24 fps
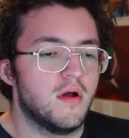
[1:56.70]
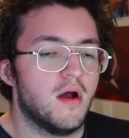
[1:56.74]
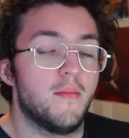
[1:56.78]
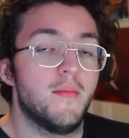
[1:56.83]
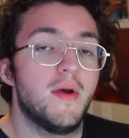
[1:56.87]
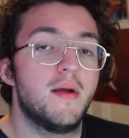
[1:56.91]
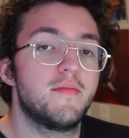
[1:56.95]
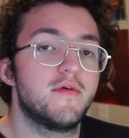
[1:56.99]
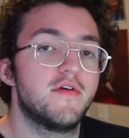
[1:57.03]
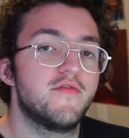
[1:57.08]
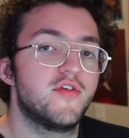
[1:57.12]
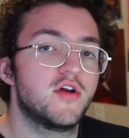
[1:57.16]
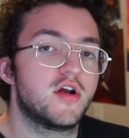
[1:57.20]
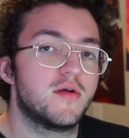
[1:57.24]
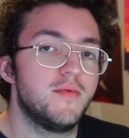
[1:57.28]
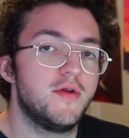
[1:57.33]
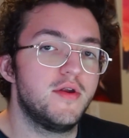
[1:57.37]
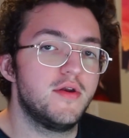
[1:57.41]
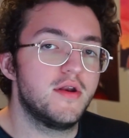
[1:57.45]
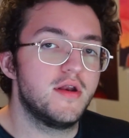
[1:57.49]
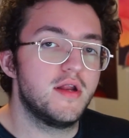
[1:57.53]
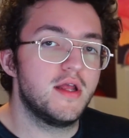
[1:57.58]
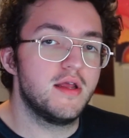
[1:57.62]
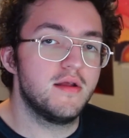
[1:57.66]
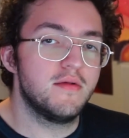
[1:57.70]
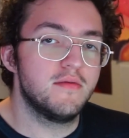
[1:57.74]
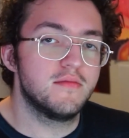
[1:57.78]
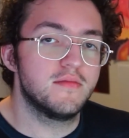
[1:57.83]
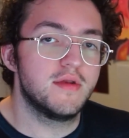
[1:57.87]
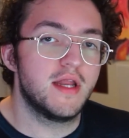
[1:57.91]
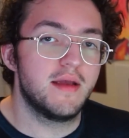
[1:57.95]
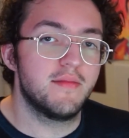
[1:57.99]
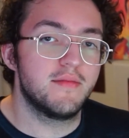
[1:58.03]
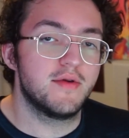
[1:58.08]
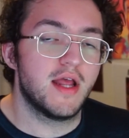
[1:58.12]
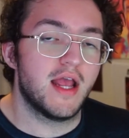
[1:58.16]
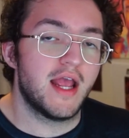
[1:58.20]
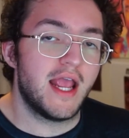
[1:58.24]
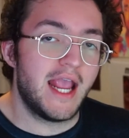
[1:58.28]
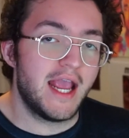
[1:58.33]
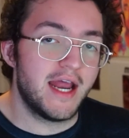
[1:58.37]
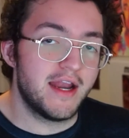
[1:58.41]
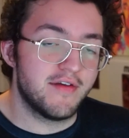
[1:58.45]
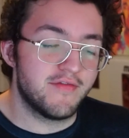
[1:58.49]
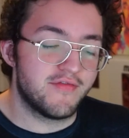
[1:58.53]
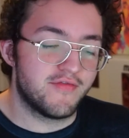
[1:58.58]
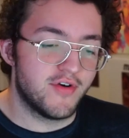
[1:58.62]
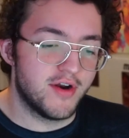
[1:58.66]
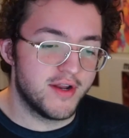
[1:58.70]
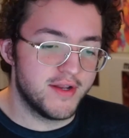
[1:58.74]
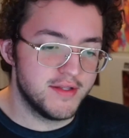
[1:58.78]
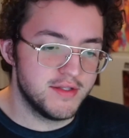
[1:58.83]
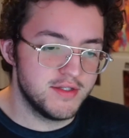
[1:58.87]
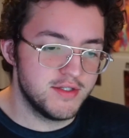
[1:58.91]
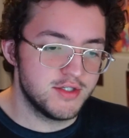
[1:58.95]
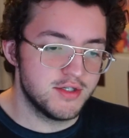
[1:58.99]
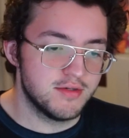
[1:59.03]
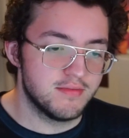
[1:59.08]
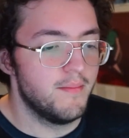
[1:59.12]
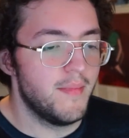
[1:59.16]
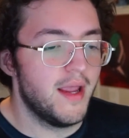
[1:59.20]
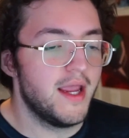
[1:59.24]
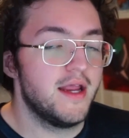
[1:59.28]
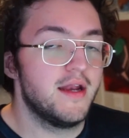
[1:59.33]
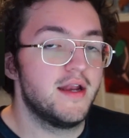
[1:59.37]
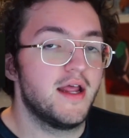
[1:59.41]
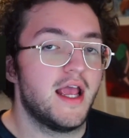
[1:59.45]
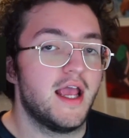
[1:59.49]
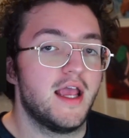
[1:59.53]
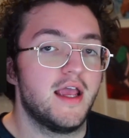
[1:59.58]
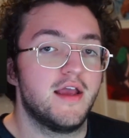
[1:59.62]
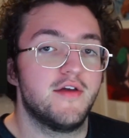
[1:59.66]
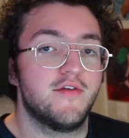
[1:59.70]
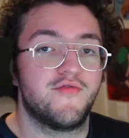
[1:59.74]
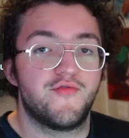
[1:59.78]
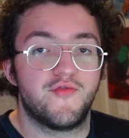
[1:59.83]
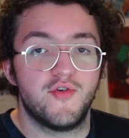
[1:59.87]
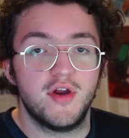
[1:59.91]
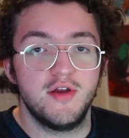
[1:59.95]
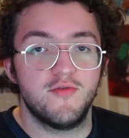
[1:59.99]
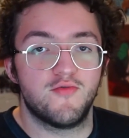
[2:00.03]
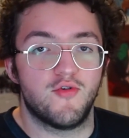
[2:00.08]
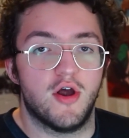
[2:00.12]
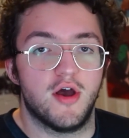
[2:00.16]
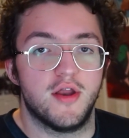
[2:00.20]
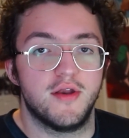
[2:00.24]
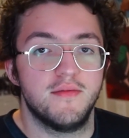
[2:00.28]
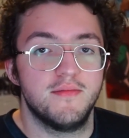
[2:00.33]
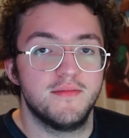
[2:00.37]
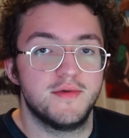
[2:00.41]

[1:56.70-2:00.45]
A member of the community named Anna Vrins made a free run